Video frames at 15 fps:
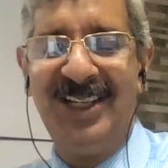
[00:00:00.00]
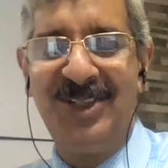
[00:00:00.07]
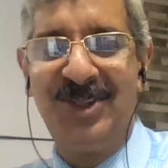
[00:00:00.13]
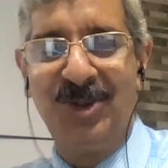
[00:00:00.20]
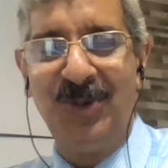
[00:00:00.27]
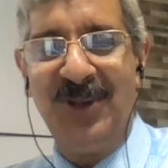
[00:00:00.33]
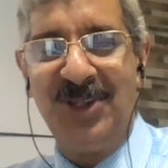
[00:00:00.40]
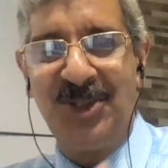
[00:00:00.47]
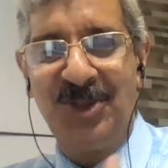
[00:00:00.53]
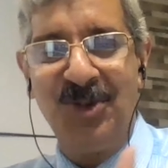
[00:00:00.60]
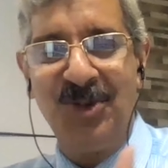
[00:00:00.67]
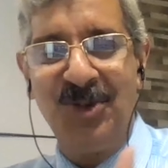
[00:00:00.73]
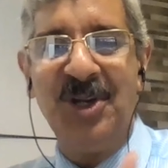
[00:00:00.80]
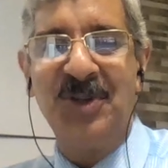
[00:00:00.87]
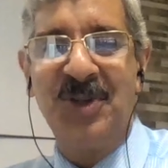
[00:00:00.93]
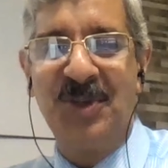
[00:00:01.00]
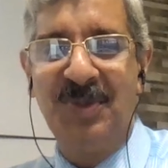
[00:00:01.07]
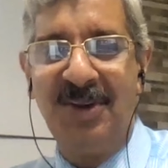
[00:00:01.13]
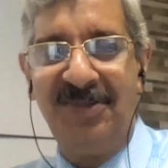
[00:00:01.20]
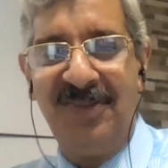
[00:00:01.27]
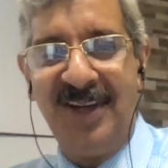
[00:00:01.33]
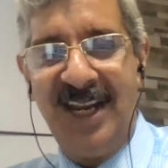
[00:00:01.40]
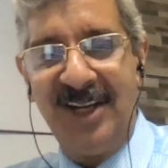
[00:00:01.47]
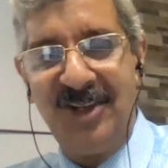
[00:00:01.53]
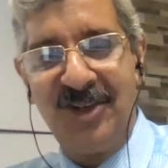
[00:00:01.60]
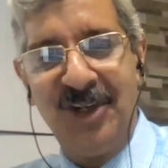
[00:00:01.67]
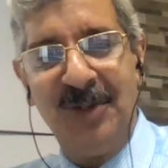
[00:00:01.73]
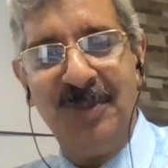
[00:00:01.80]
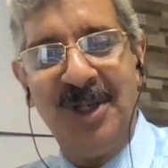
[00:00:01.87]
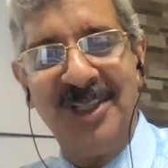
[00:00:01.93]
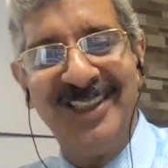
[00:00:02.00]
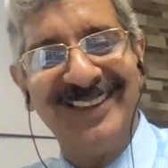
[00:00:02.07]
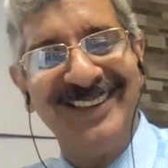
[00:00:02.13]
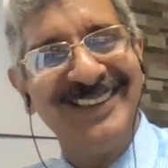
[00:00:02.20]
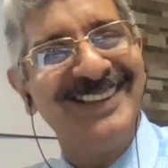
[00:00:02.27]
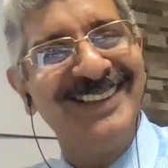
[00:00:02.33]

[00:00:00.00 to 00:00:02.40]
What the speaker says: so as to reduce my financial burden?